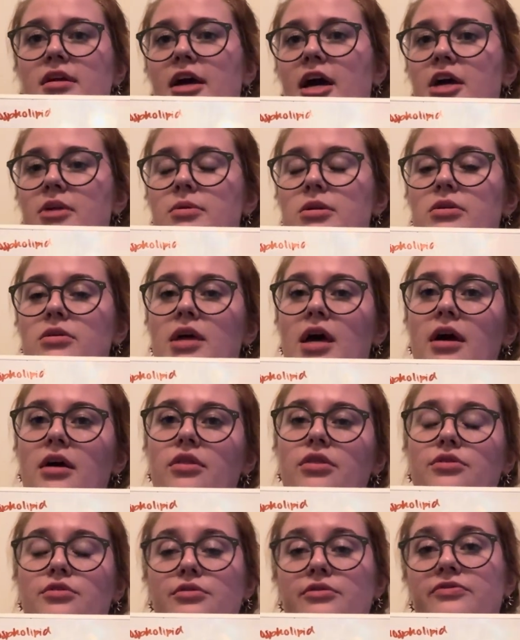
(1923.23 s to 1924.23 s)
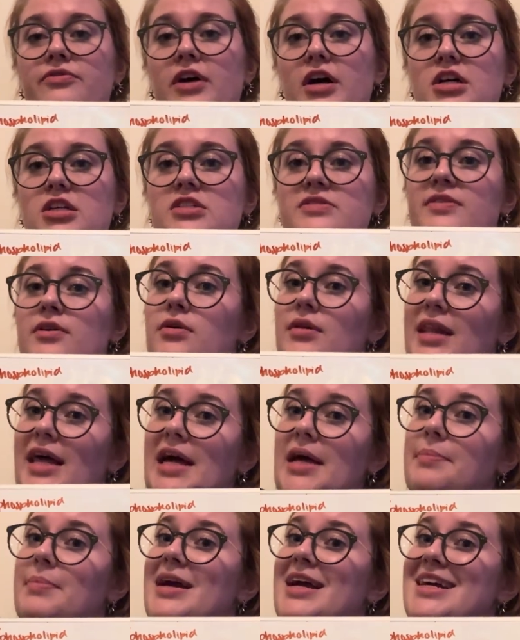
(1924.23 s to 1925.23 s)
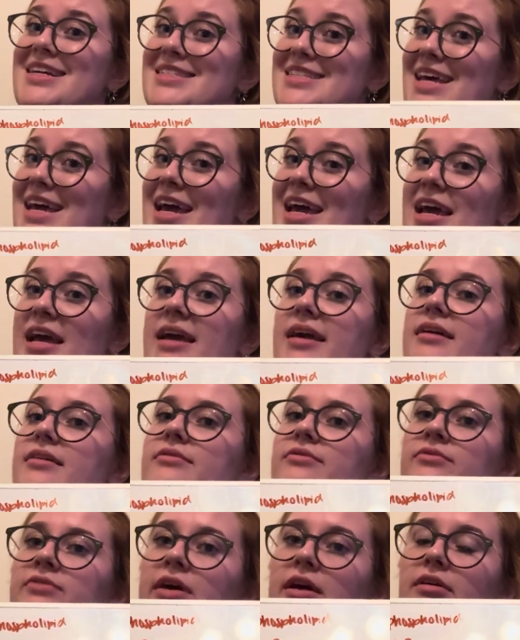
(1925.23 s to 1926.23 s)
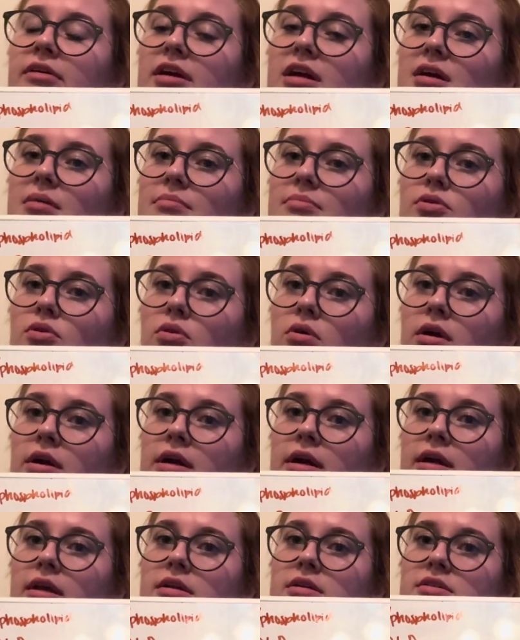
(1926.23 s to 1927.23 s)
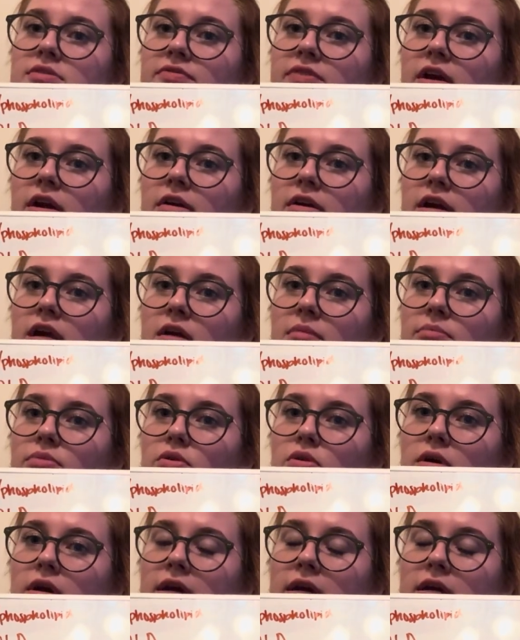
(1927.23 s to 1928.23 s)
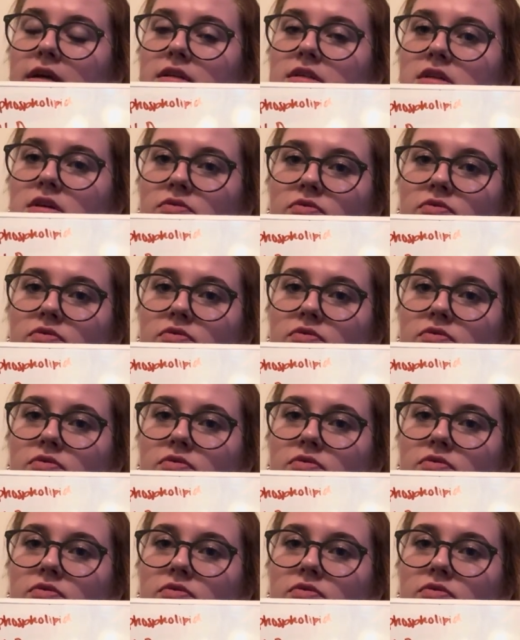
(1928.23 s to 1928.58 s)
How do we do that? Through phospholipase A. Very important, very important.